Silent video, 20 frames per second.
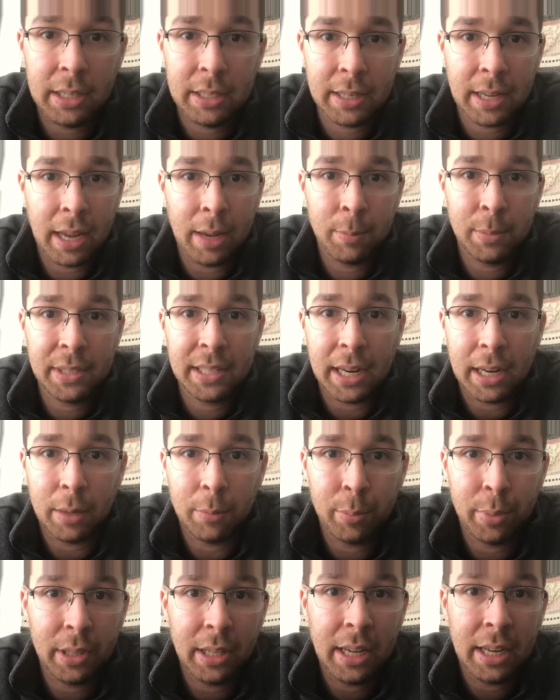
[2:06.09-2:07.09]
He's came
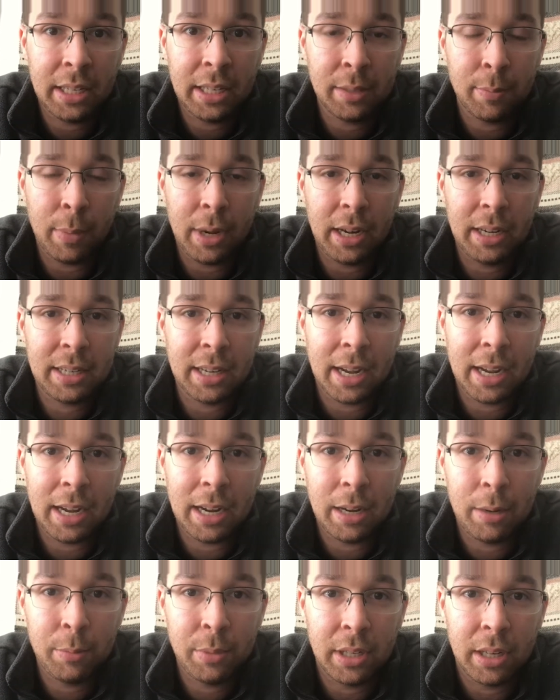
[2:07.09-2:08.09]
second place many
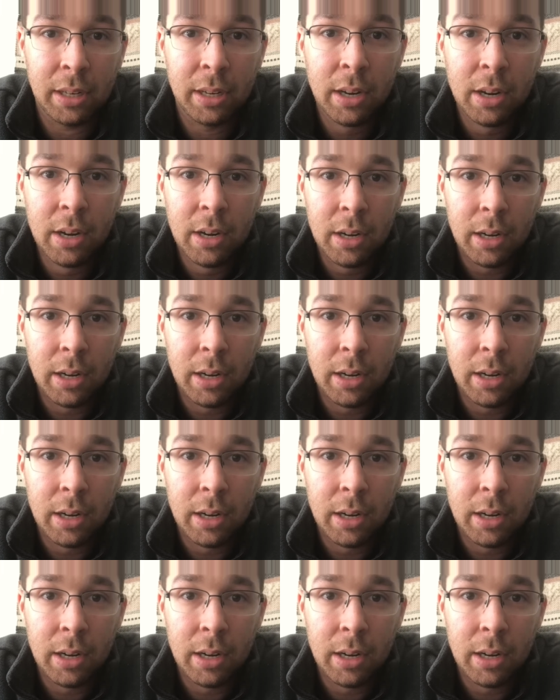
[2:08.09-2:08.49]
times in